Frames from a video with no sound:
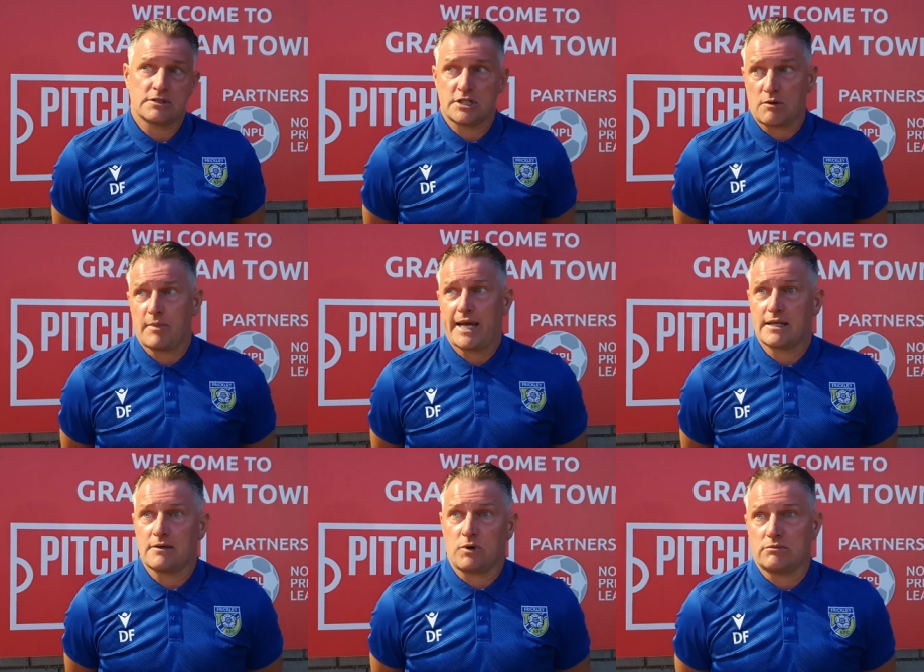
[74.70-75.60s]
you know, made
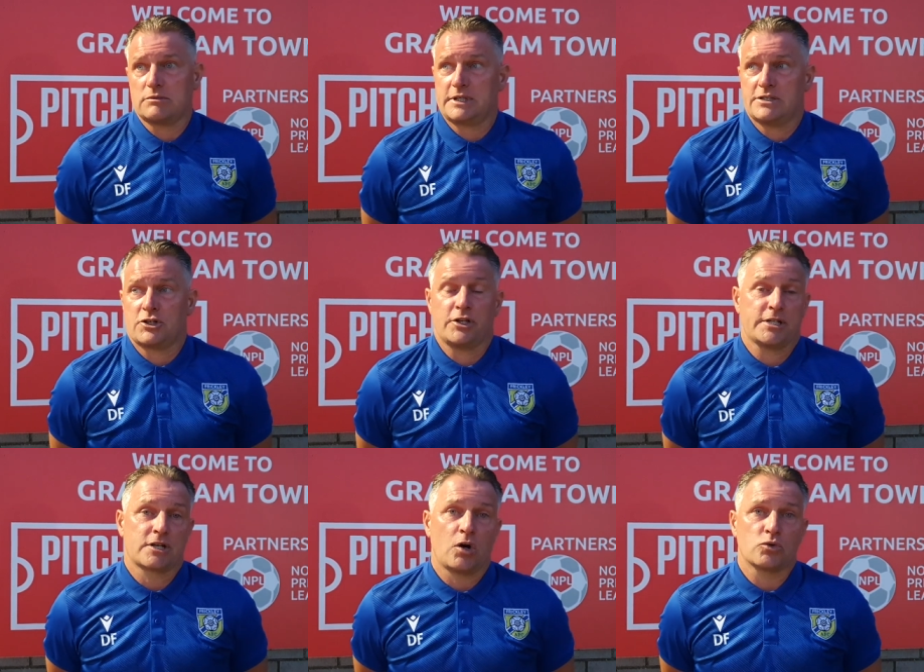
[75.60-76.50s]
well. He's earned
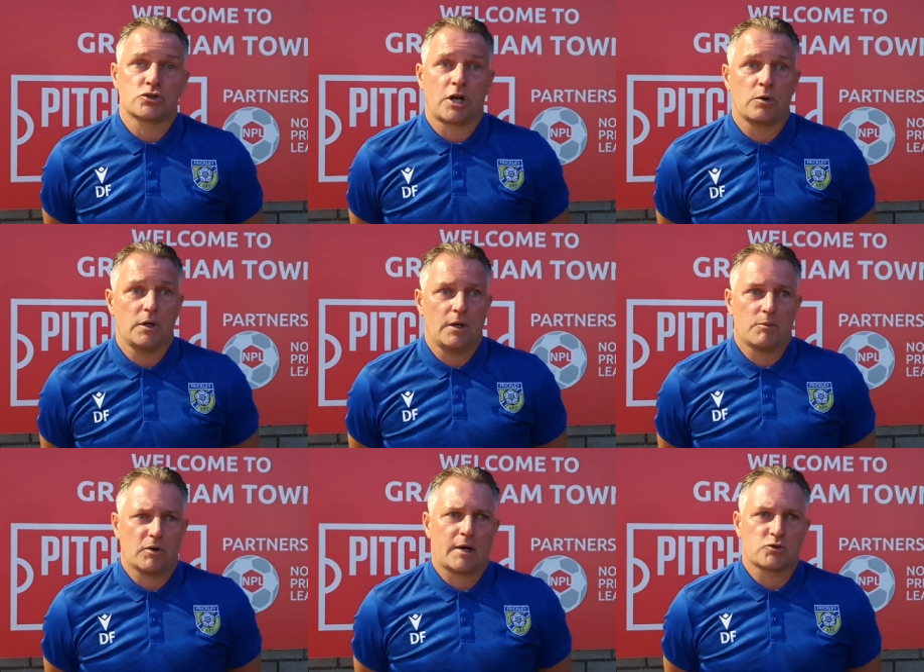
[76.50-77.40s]
his goals. So
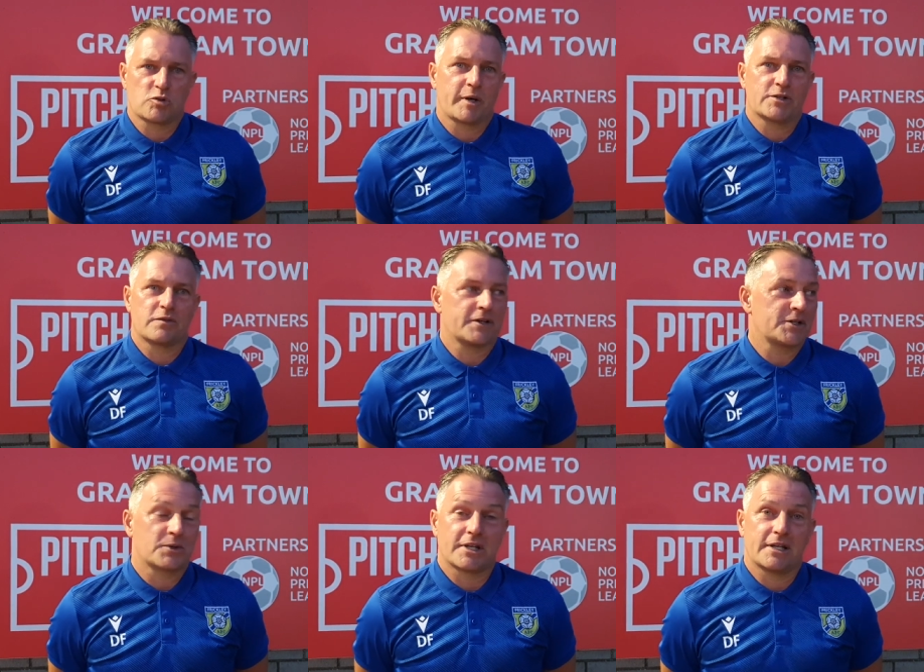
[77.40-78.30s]
well, that was a special
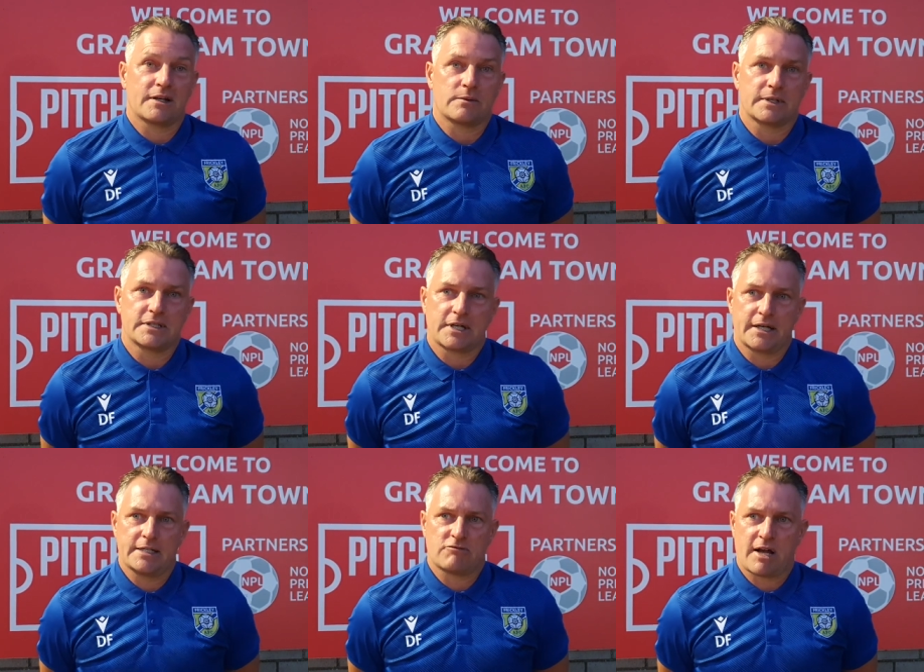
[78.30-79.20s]
finish, wasn't it? You know, he's uh,
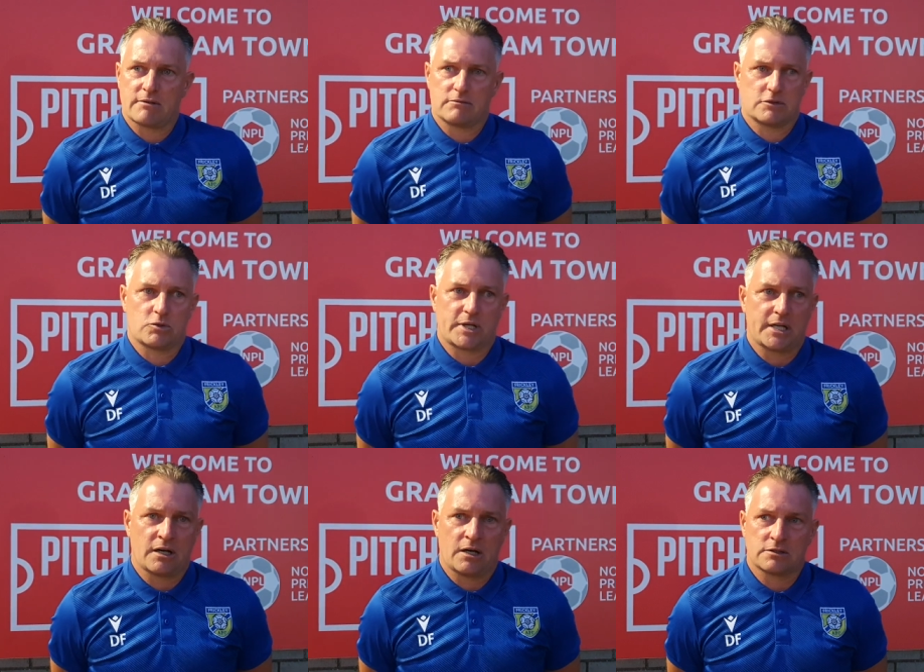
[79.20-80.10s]
he's ran 20
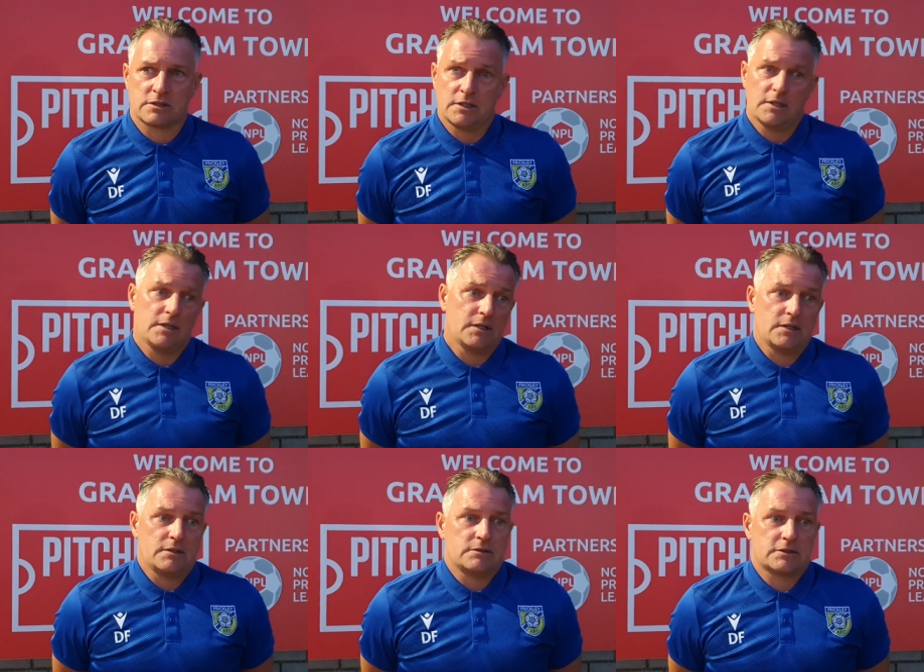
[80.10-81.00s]
yards,
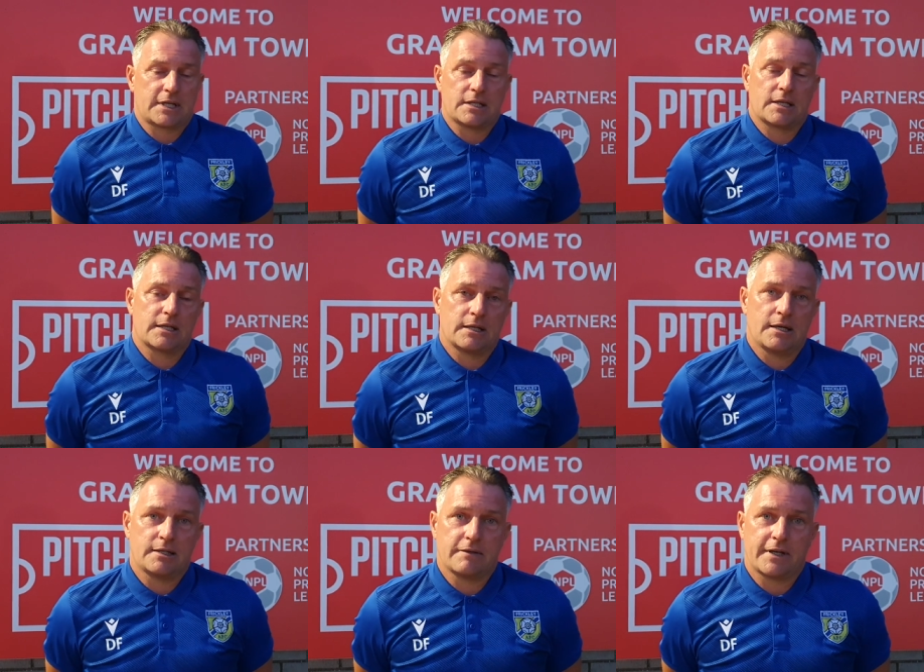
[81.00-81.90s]
sat
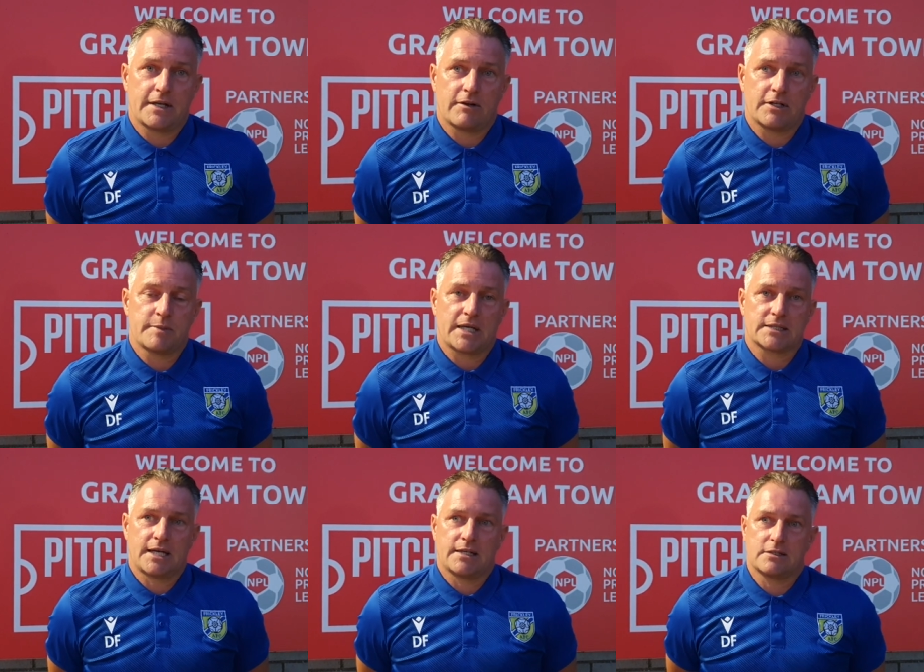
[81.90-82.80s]
the uh, defender on his
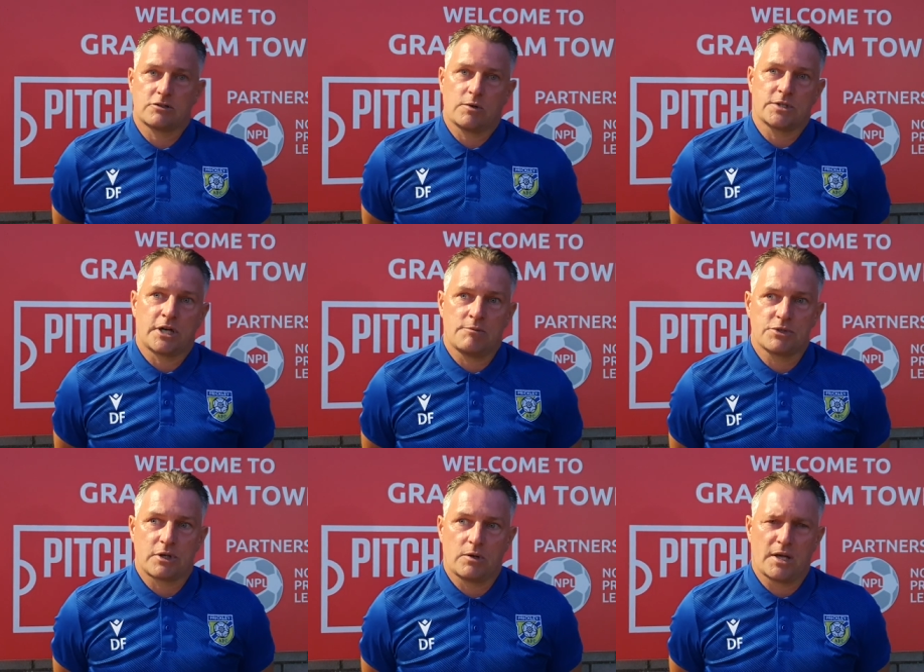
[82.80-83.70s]
backside and stroked it home.
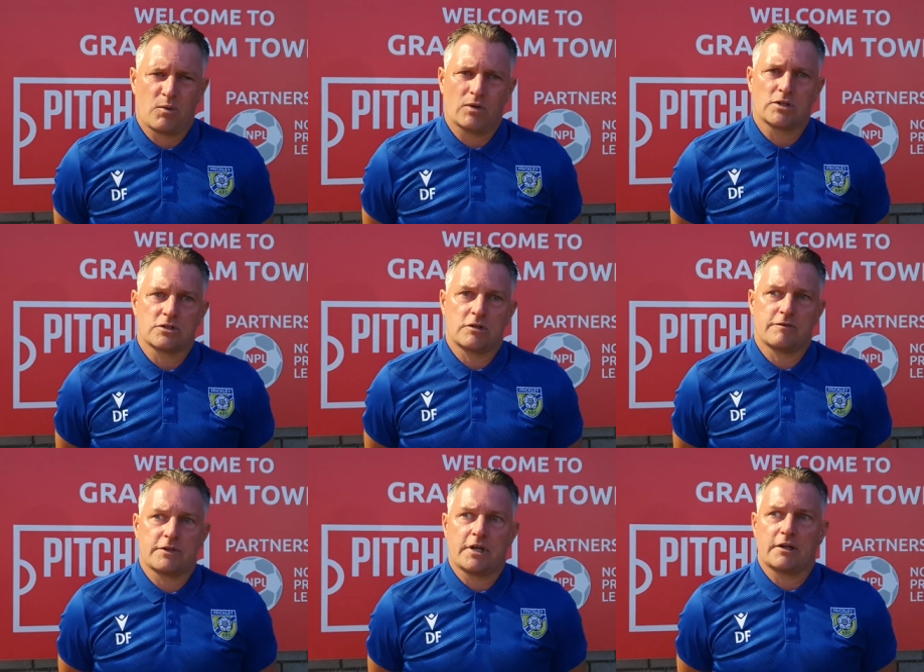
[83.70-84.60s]
So yeah, well
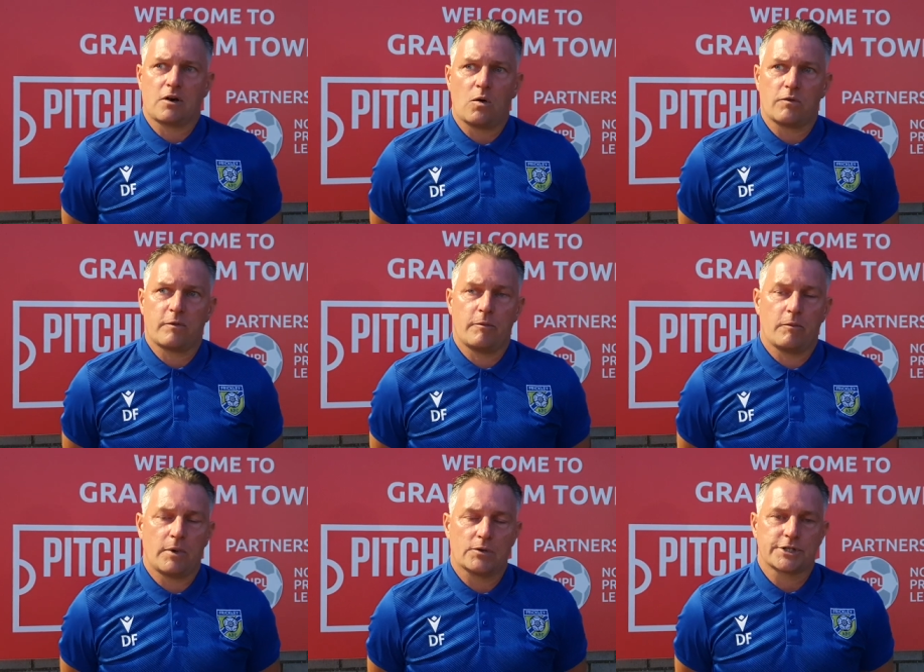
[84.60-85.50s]
deserved uh, goal
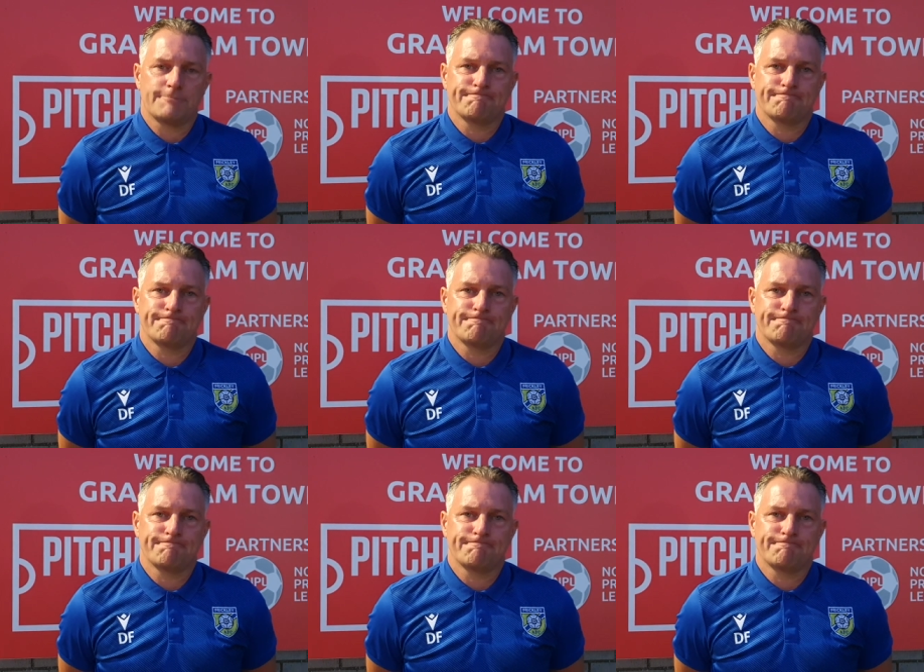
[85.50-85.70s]
from Wellesley.